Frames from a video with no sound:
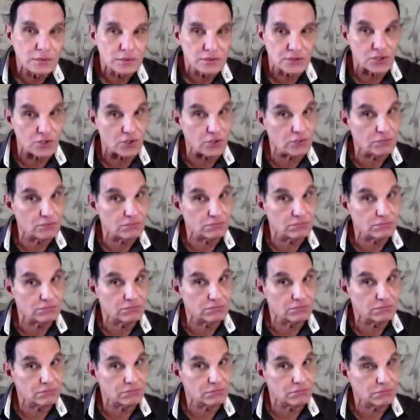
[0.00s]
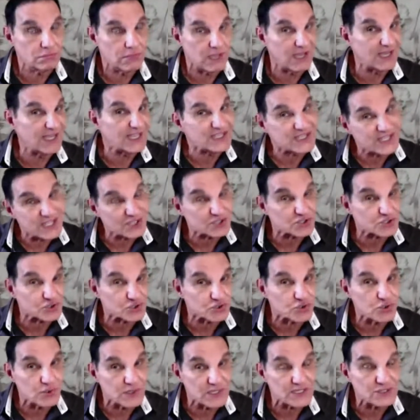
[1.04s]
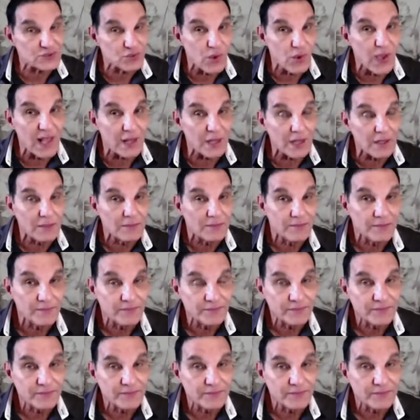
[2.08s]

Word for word: So I guess that's true as well.